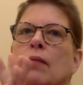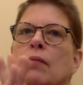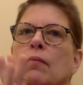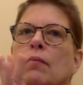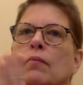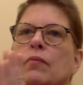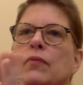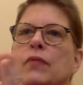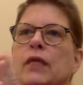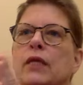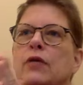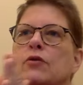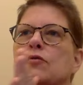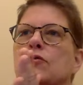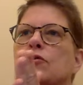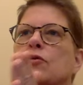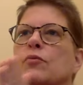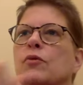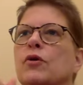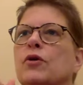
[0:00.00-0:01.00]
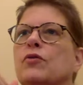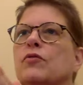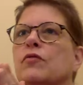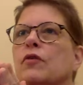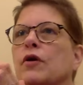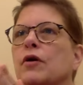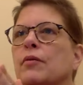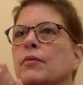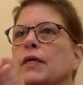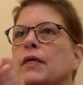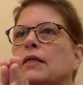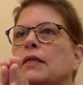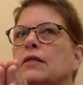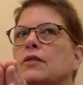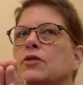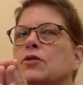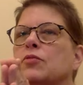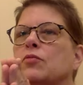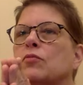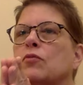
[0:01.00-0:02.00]
Um, thank you so much for
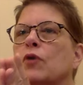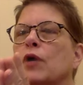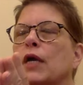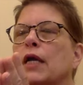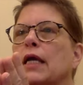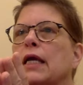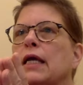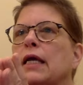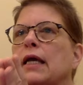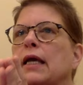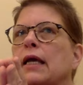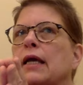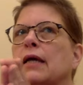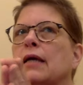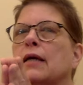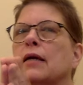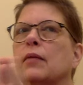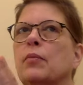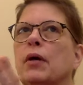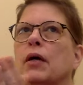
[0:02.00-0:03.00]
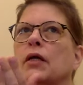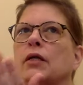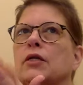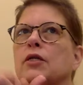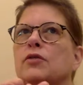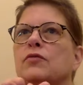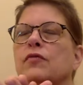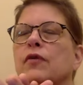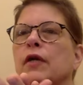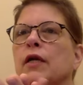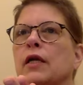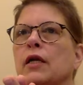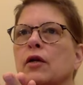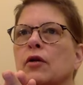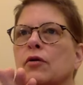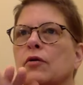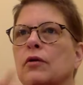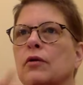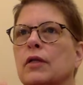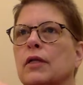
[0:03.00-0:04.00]
coming this morning, and I apologize for
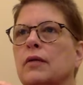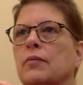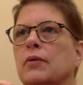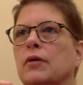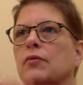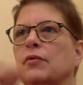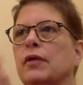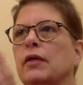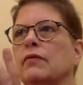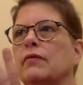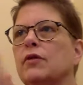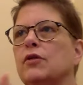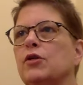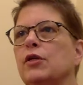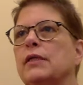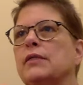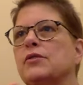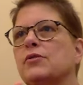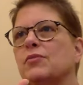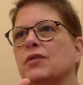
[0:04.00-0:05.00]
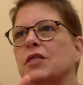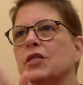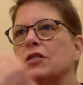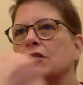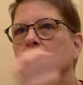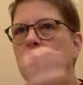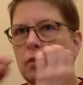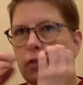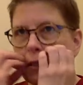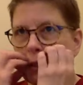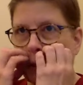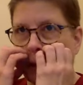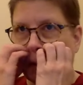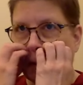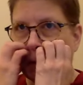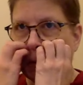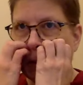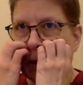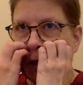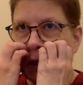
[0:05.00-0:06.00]
ending early, but we have the transmission,
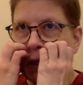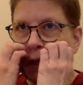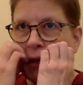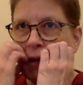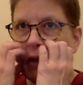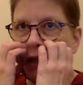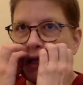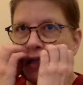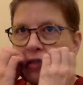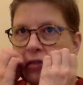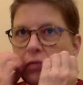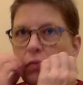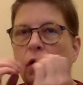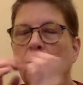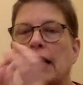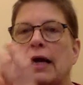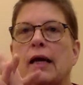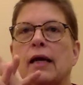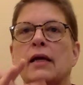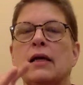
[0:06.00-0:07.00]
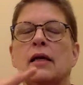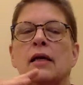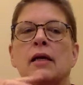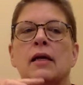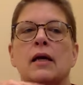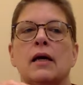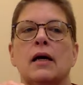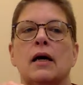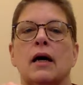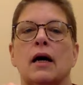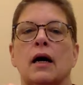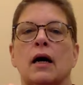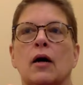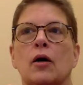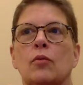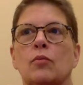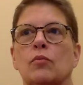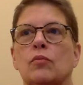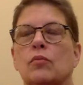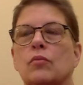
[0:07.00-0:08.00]
so that's why.
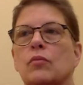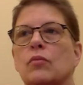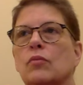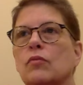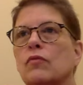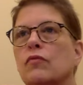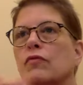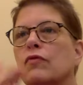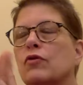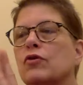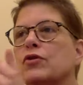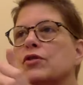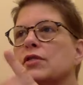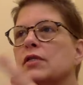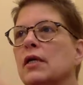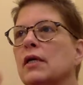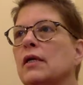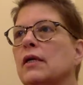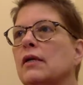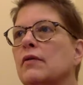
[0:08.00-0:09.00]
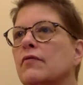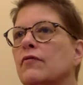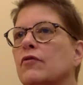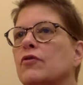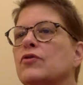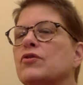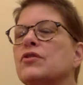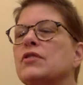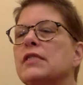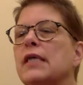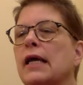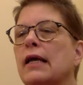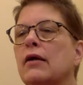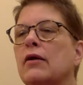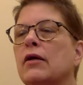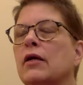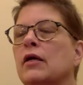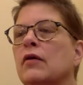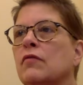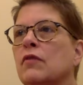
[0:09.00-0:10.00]
Um, first sun, first
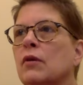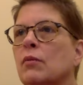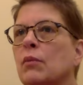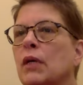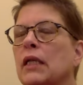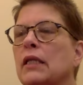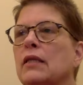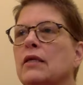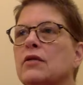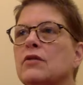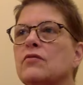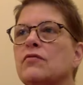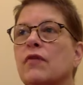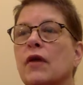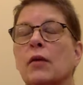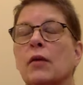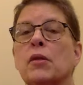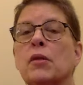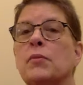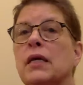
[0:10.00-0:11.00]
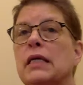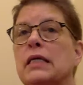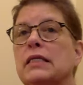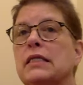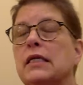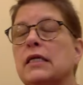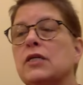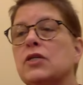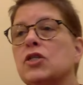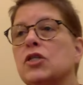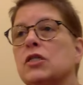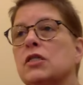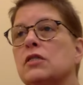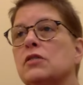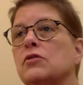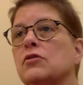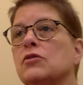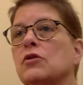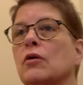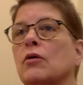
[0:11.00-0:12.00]
Saturday of the month is family meditation.
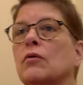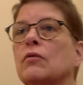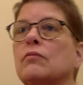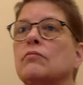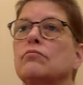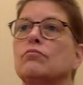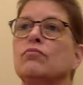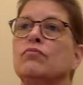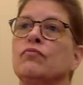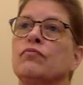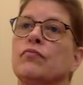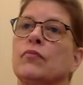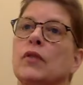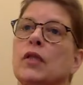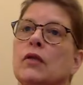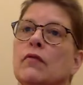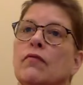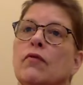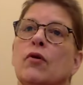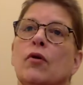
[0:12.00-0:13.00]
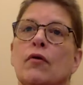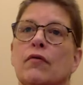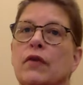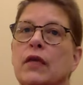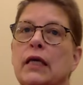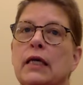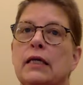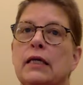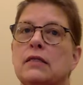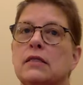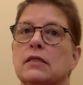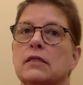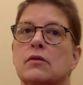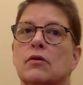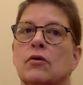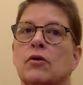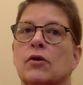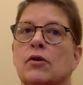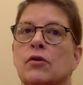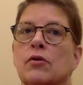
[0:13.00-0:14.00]
So if you have kids or
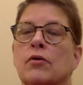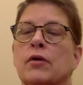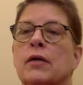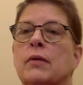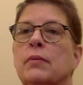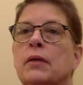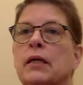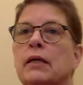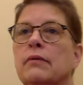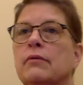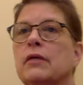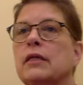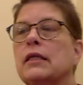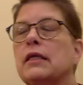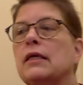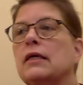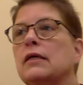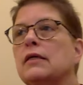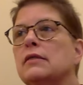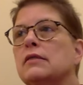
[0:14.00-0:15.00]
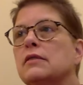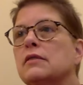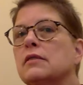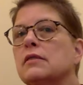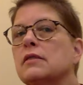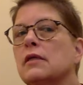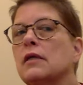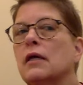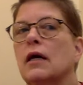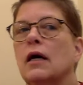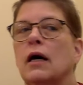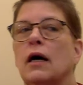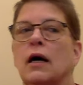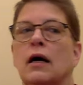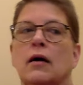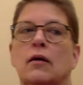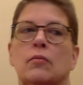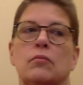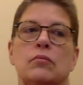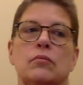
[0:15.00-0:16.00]
you know anybody with kids,
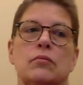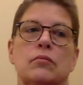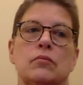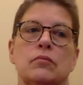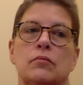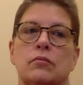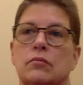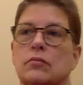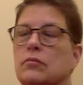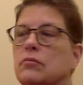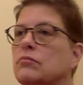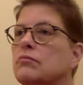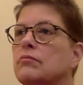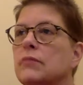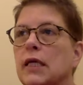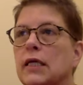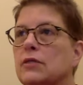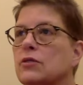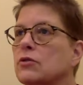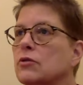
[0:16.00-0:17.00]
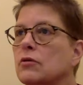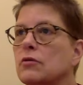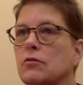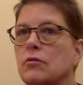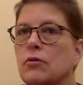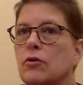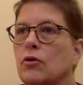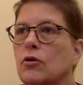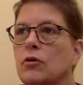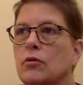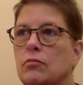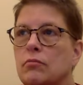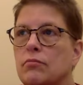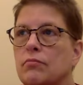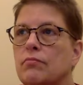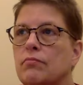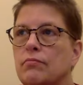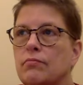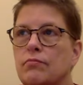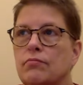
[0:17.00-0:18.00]
um, that's good.
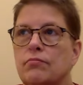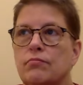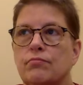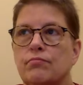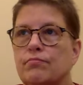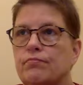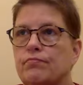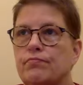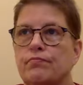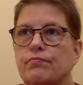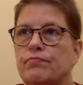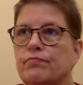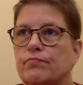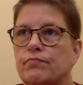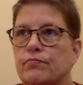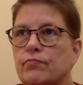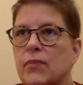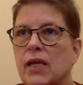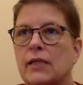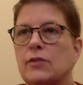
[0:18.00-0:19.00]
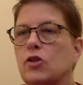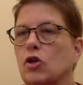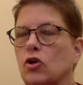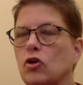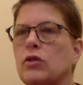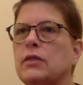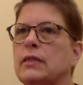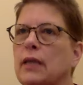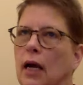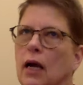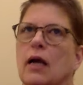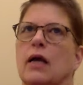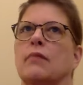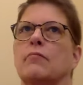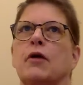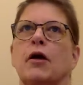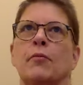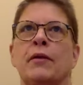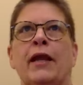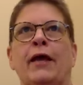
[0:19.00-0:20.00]
That's a good time.
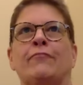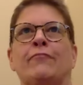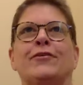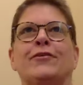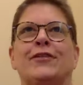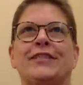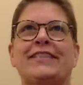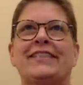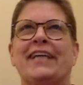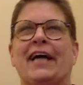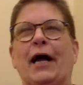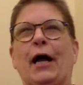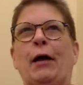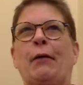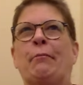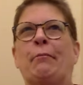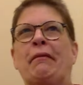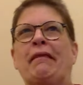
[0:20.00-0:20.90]
Come and have a good time.